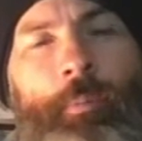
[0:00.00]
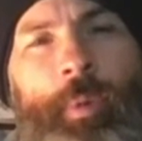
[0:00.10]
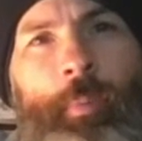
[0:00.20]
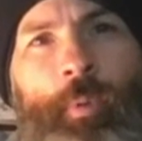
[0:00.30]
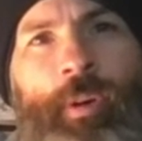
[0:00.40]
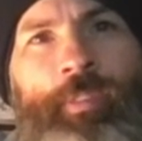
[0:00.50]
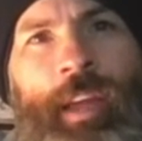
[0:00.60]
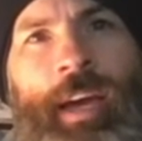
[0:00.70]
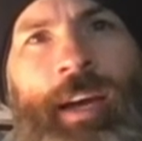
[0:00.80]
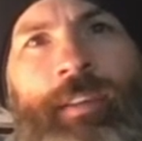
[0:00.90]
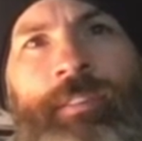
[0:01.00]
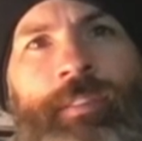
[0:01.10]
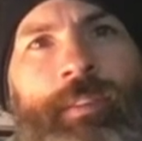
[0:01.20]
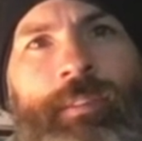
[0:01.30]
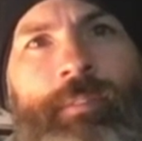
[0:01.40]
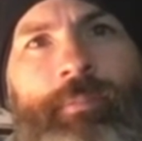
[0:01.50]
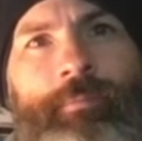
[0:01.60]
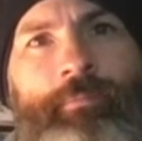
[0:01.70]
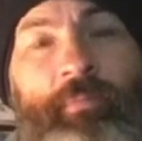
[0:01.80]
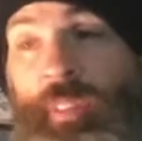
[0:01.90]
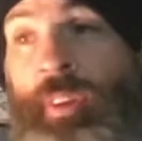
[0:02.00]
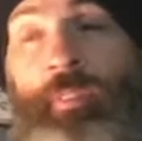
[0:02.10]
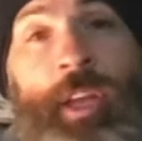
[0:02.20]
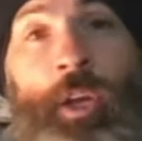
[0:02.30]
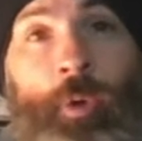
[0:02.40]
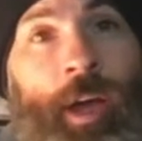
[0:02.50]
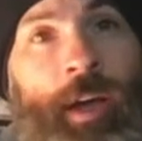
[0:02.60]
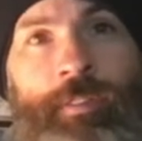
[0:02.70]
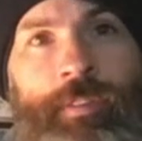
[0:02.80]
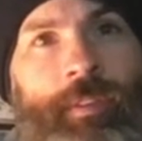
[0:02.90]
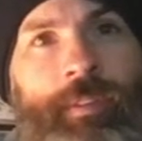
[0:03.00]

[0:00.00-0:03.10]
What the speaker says: people if they ask, even if they don't ask?